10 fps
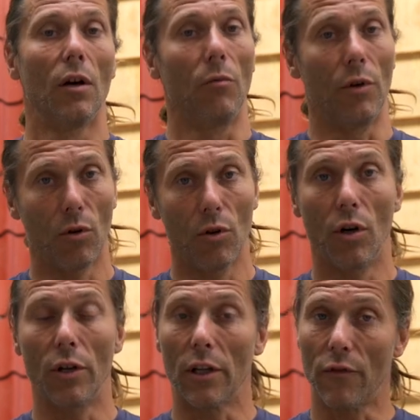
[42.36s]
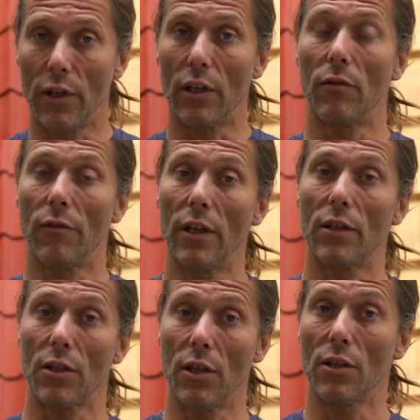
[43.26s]
we all know that a figure of eight
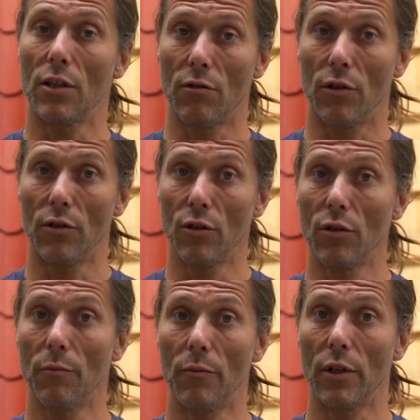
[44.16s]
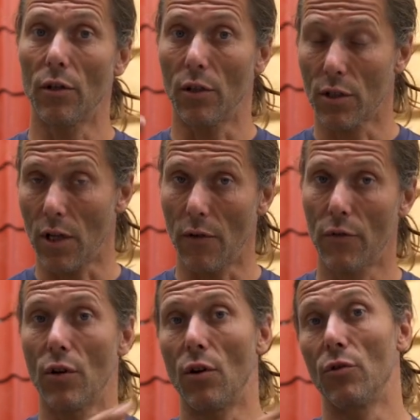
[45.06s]
is easy to undo, because
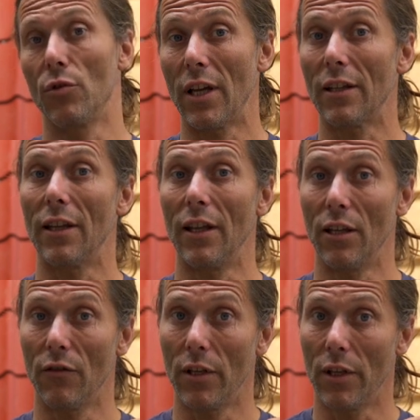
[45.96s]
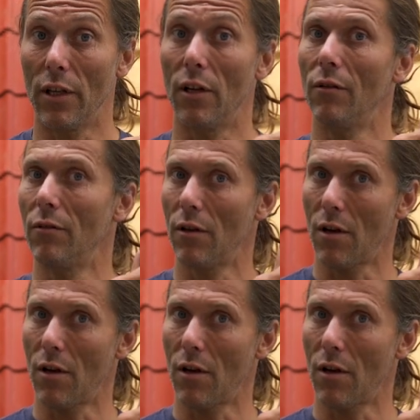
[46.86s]
I've shown you that in the video